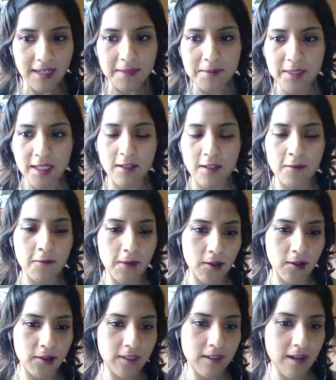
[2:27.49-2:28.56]
I'm the
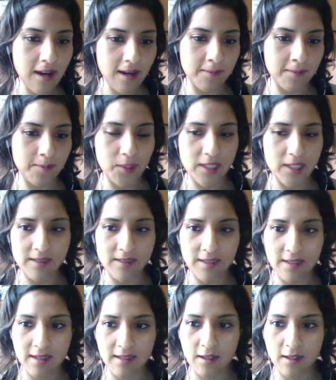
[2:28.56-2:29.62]
co-founder and
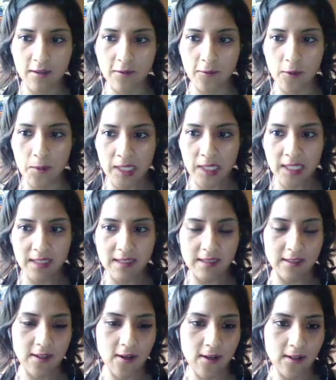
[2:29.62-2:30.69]
president of Women in
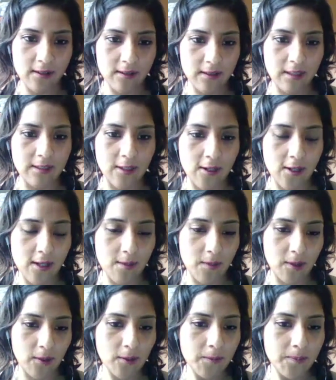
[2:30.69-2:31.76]

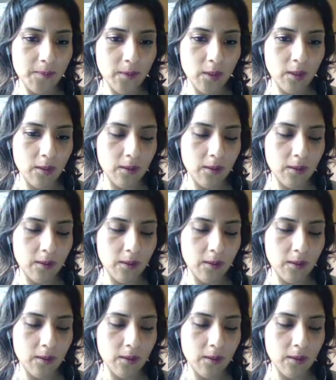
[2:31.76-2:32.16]
Technology Peru.